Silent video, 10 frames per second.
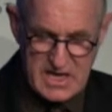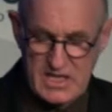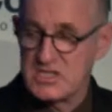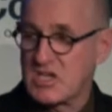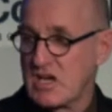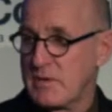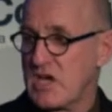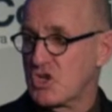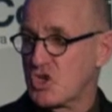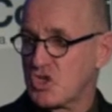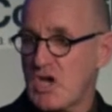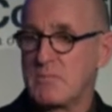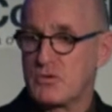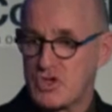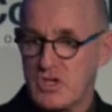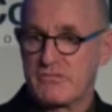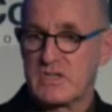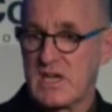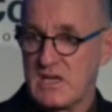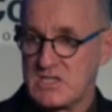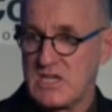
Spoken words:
It is going to be a shape-shifting